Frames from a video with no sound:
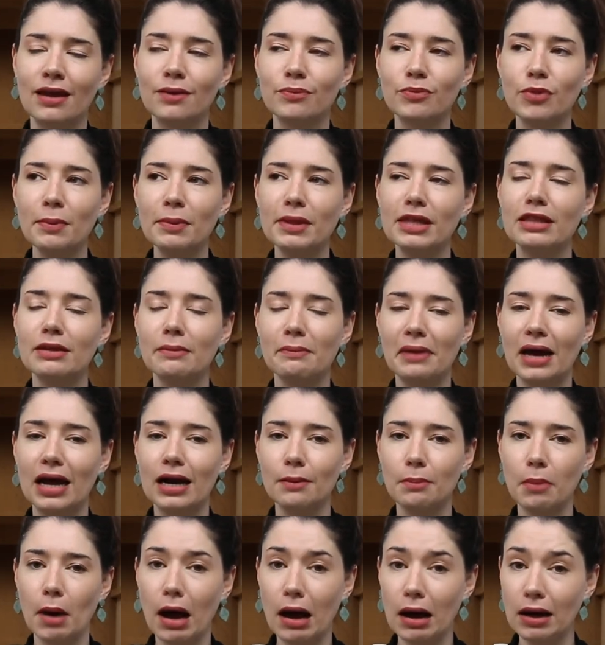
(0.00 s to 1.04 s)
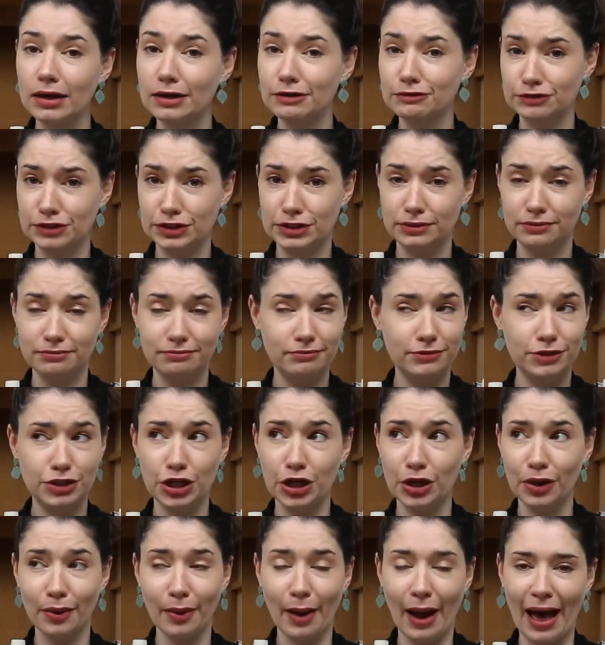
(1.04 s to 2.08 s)
probably the better part of
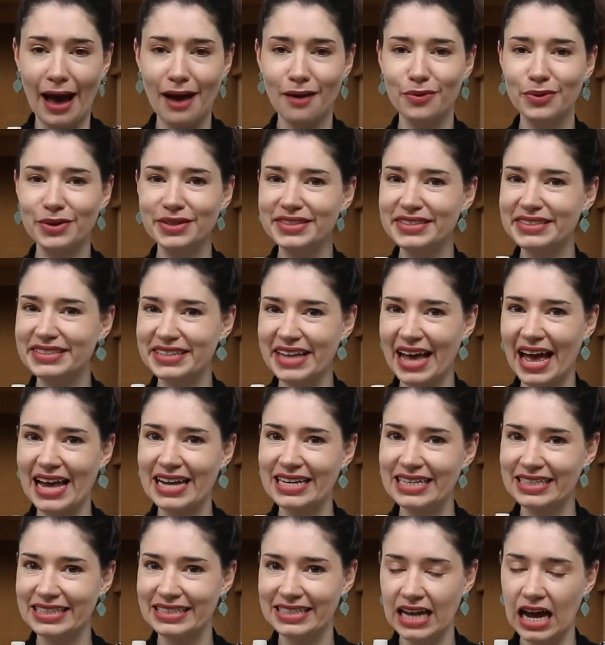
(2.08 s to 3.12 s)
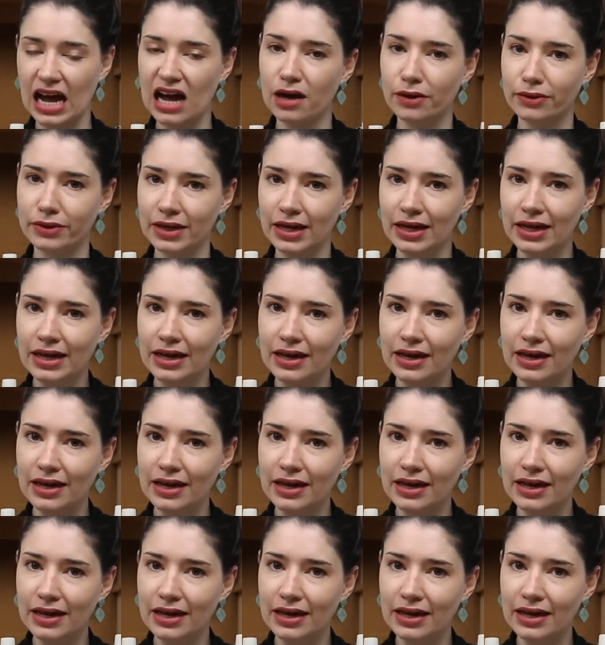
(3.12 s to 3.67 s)
2 hours sanding down